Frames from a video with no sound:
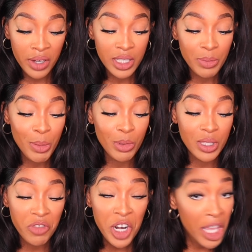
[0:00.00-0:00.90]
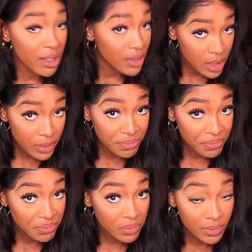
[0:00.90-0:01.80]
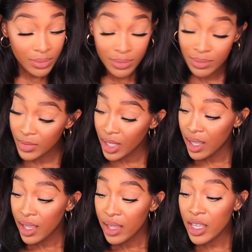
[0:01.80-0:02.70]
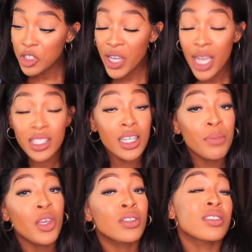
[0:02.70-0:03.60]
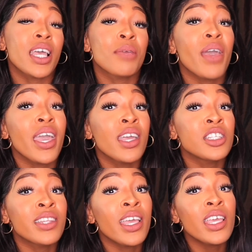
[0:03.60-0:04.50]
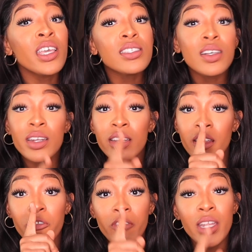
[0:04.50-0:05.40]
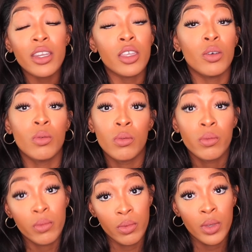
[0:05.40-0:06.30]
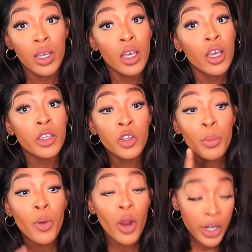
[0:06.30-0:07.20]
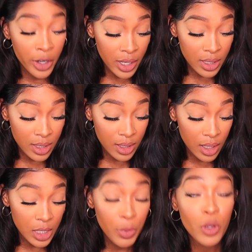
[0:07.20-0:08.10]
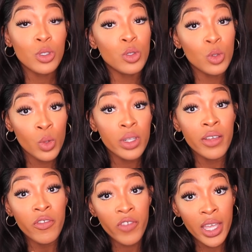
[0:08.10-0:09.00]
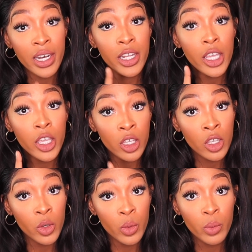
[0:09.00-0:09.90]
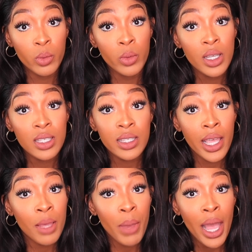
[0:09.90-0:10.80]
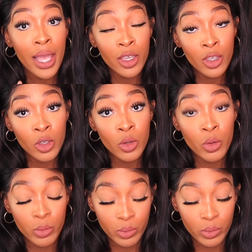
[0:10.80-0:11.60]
these people's friends, that you guys are going to be on the same page, and that he is going to defend you. Your partner is supposed to defend you, stand by you.